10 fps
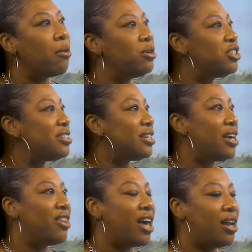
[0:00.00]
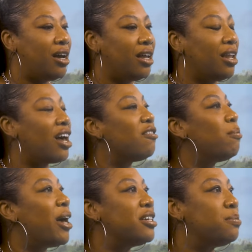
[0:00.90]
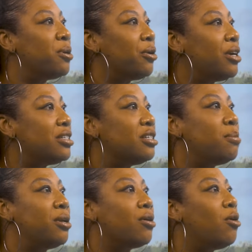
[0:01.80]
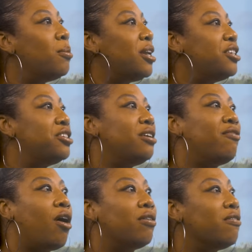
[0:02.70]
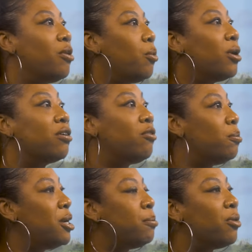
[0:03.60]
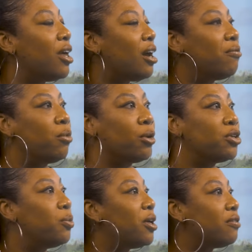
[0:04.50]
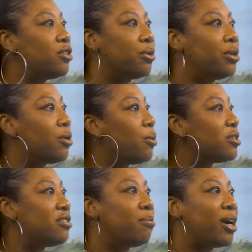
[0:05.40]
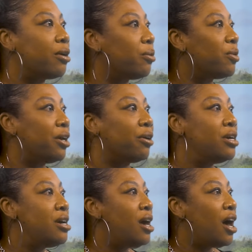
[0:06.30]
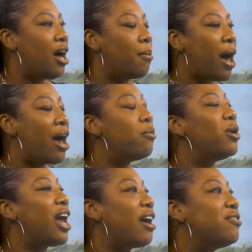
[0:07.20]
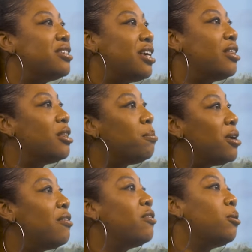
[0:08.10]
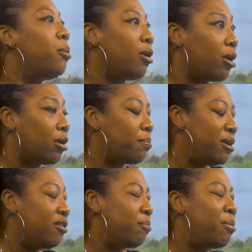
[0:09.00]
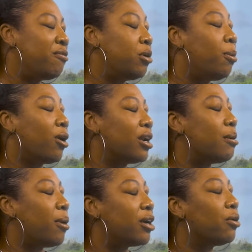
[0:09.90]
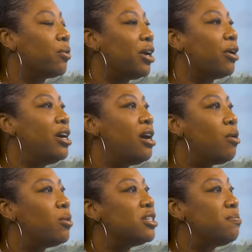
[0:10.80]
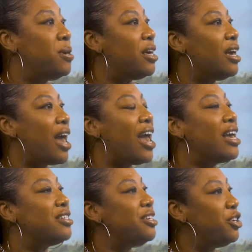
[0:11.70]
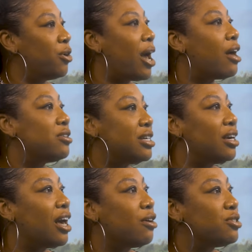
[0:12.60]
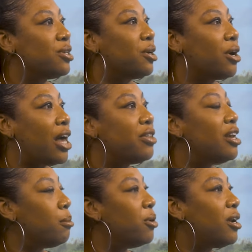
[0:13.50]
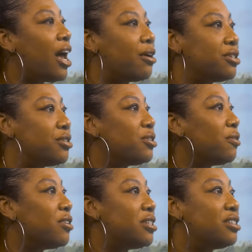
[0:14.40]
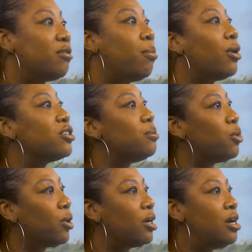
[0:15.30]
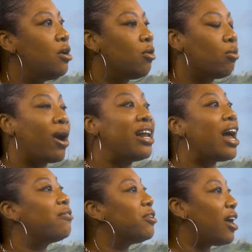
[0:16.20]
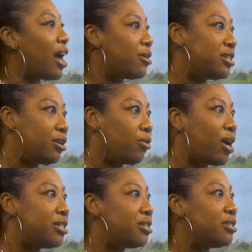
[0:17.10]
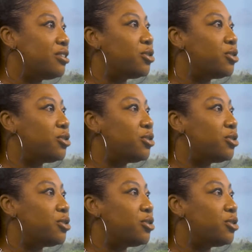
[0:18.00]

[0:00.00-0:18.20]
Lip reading: I will just say that a lot of my experience has been a culmination of all of the wonderful people that I've worked with during the course of my career. I would have to say that the pivotal part in my career was being a senior housing counselor at the Neighborhood Housing Services of Baltimore right after the housing crisis in